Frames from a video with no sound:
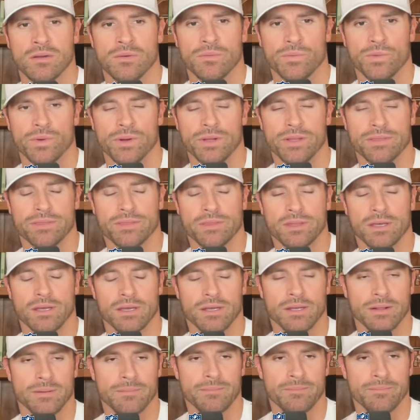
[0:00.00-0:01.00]
with,
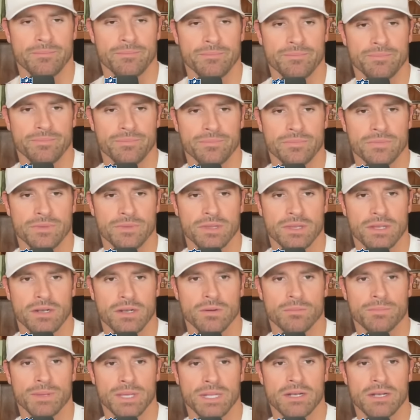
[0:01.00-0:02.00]
um, you
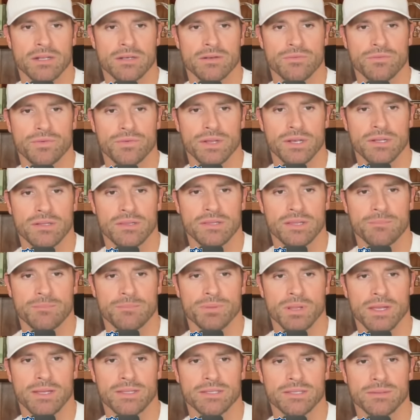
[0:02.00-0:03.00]
know, being undefeated and
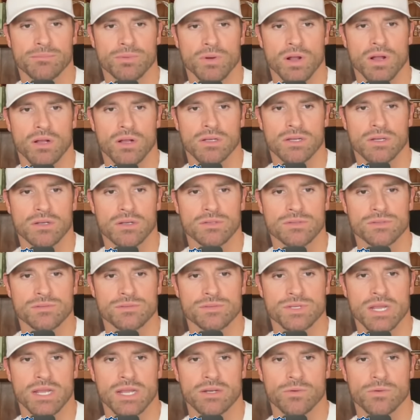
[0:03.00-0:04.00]
then playing the Broncos
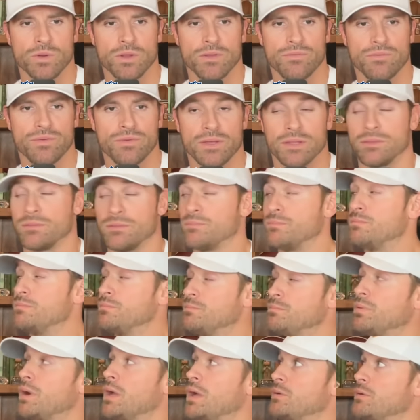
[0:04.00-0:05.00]
January fifth,
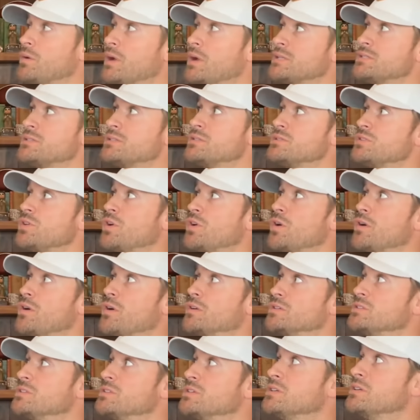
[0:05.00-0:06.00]
probably resting
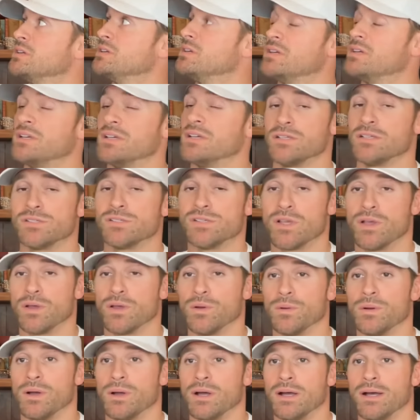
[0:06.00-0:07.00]
starters. Mm-hmm.
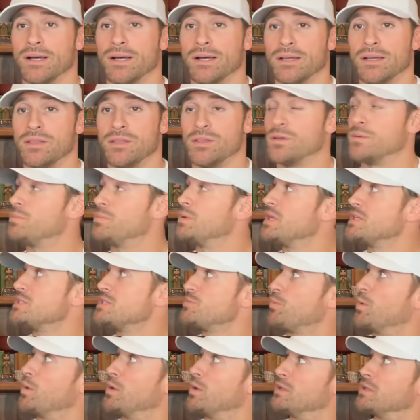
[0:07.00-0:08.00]
So uh, you can play
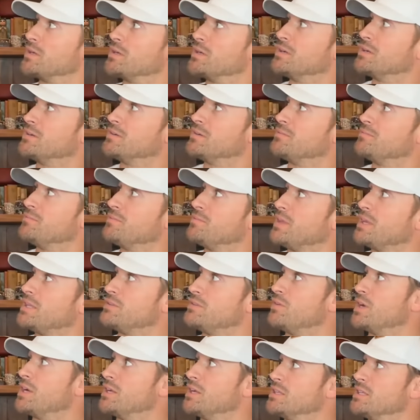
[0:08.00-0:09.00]
spoiler at
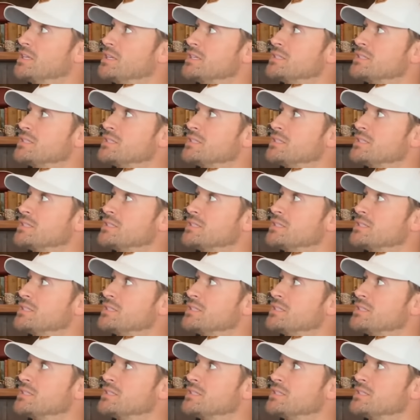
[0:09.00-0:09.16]
the very play